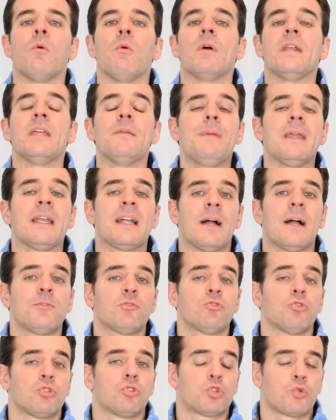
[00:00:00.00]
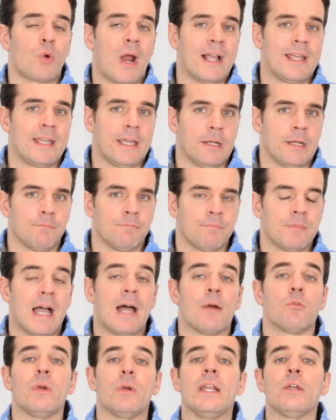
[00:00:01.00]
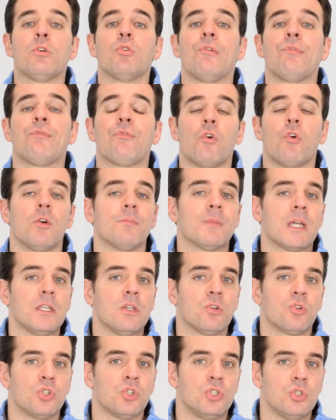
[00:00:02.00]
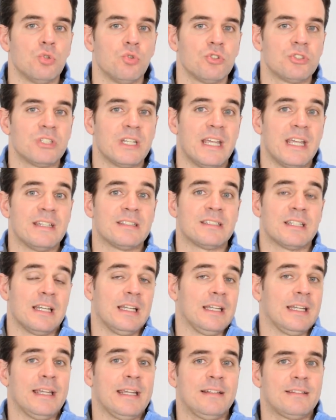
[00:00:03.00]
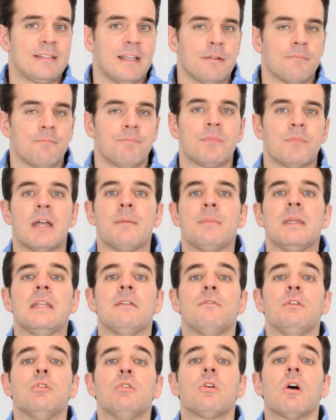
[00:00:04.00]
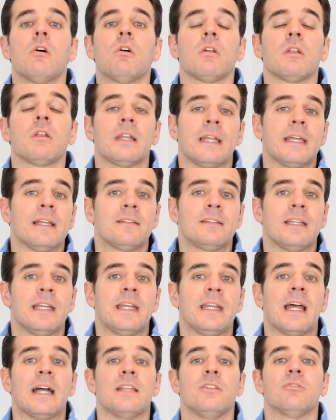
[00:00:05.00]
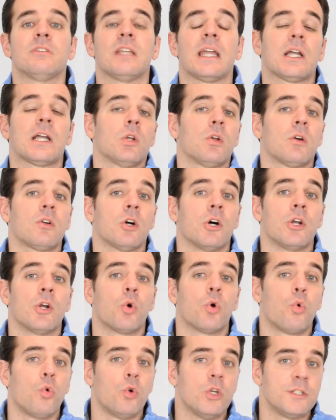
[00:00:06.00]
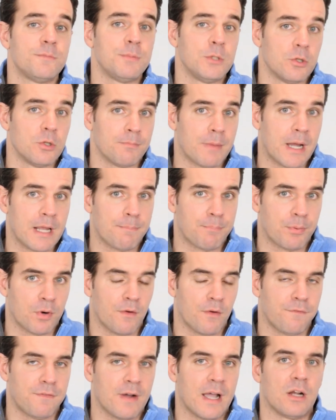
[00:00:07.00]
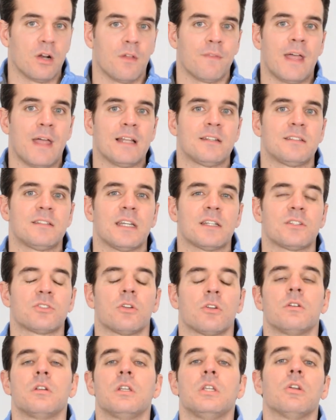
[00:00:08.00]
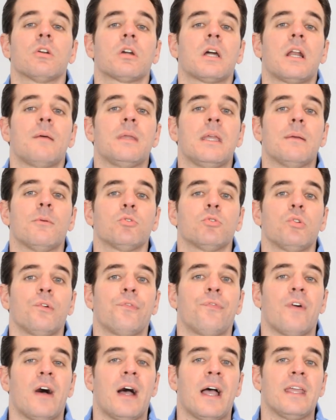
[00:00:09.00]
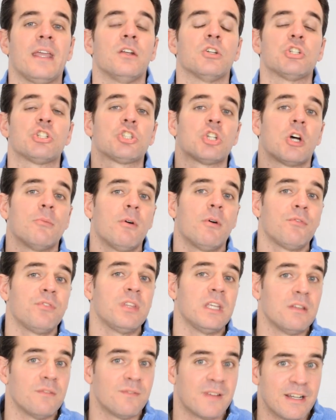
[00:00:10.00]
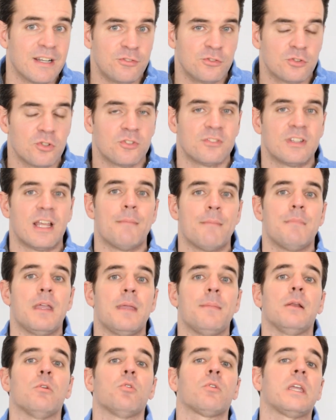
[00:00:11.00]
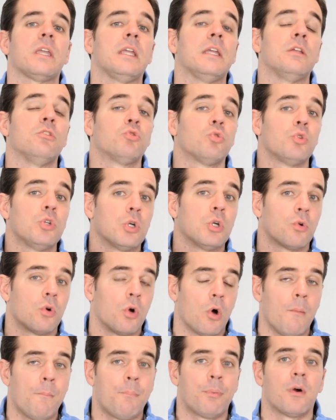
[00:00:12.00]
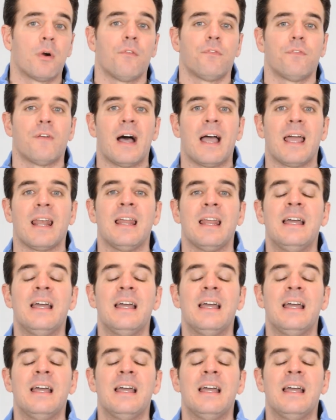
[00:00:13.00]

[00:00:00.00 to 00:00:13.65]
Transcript: when it comes to tracking, a really good form that you could use is LinkedIn. I mean, if you go on LinkedIn and you take a look on who has viewed my profile on that section, you're going to be able to find some of the investors that may be looking into your own profile